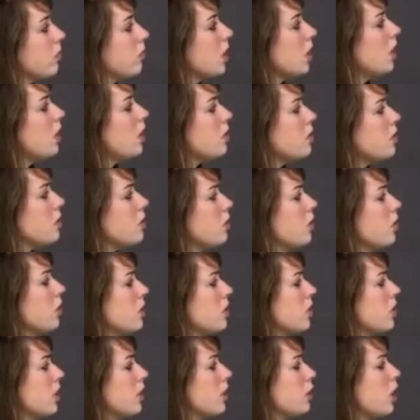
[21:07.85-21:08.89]
it also
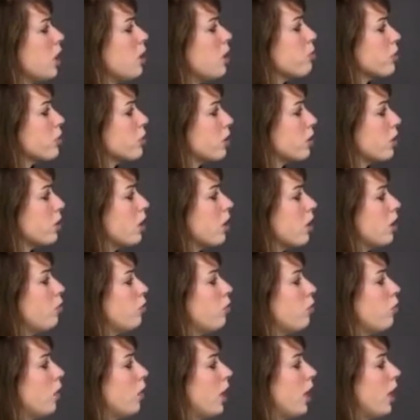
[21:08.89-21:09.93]
looked at the temperature
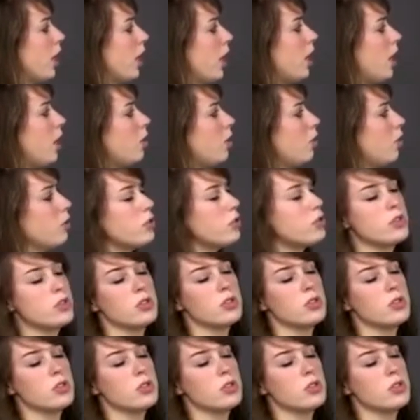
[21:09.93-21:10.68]
of how